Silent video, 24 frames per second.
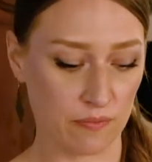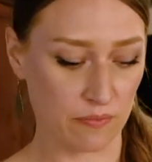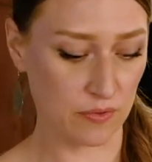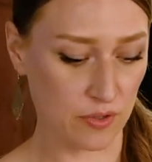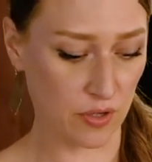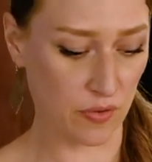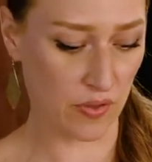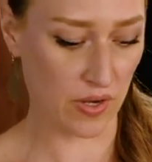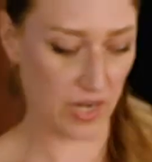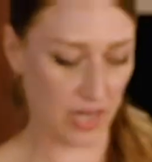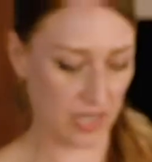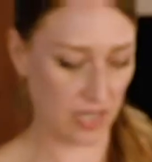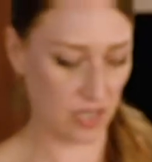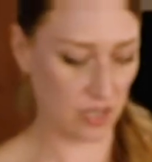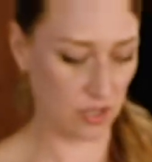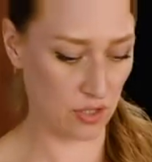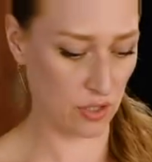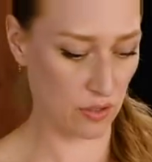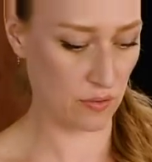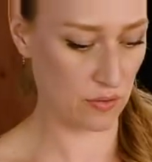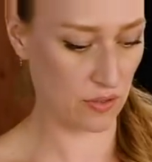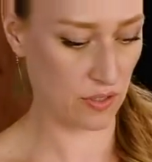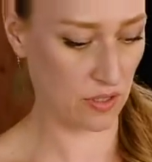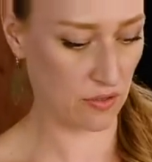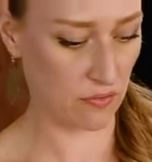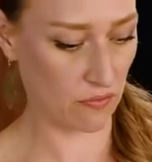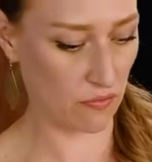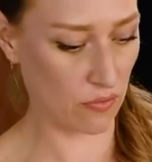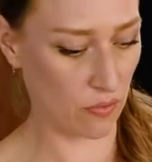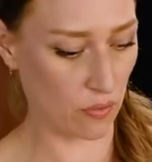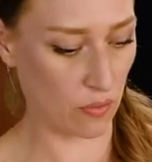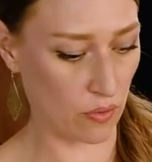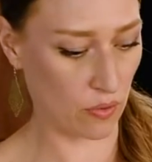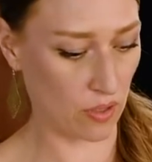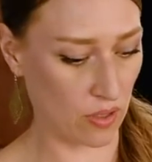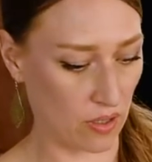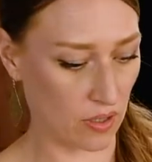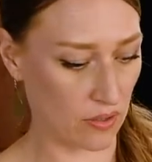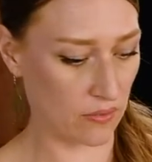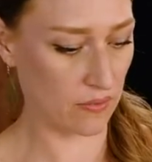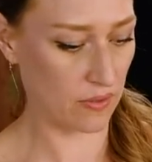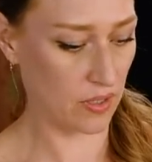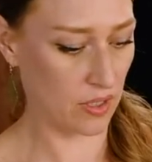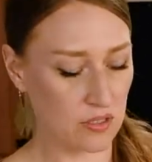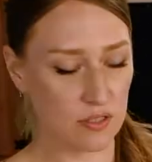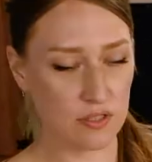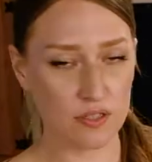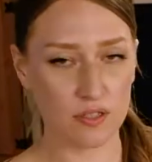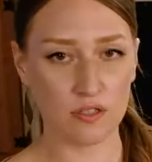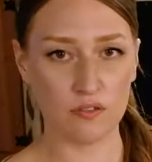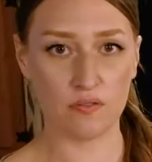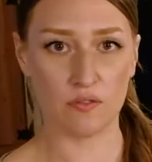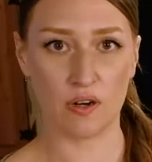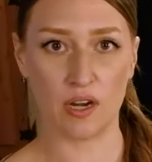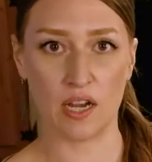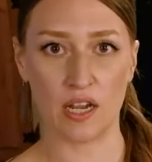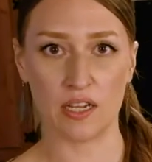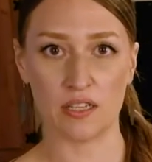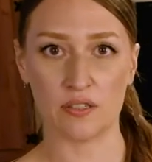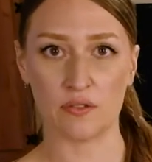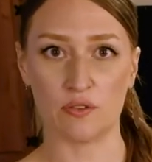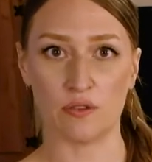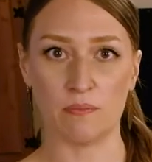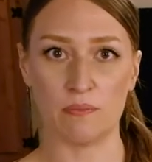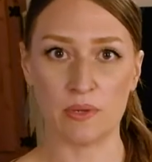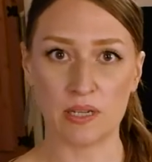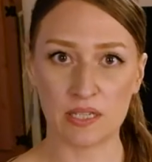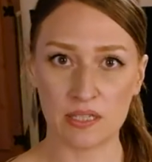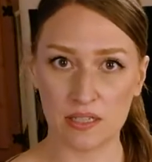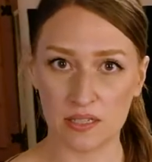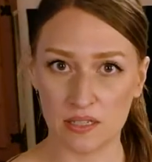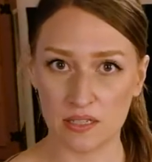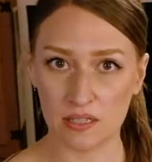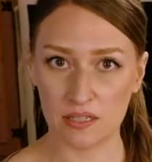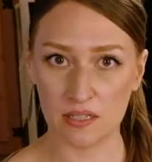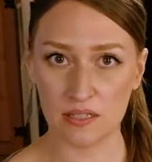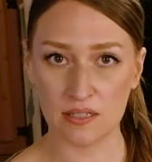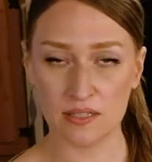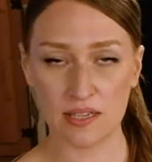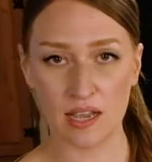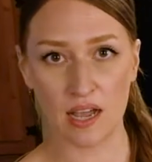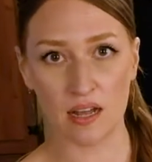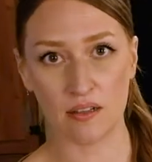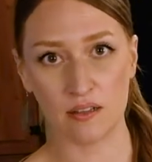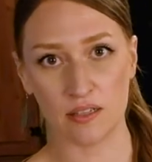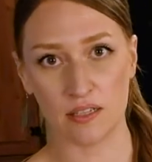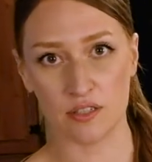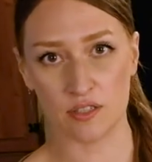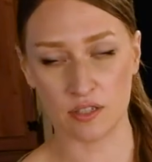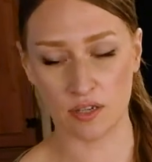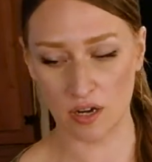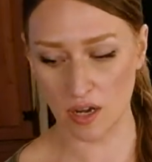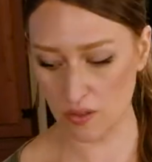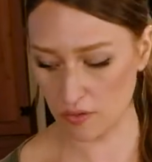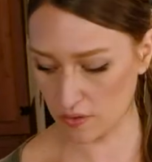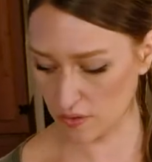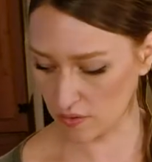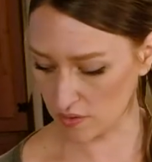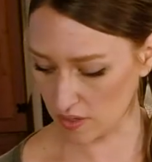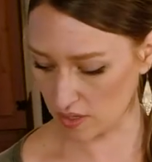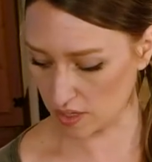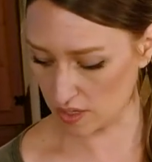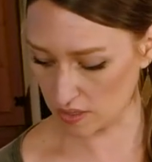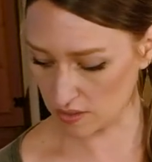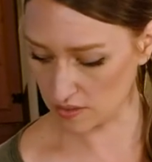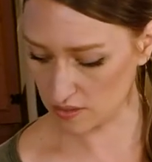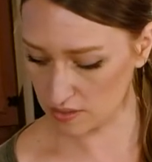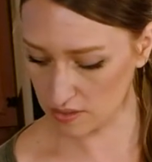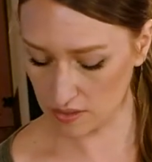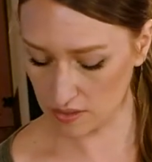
so that I can use it for stir fries or mixing into salads or other things.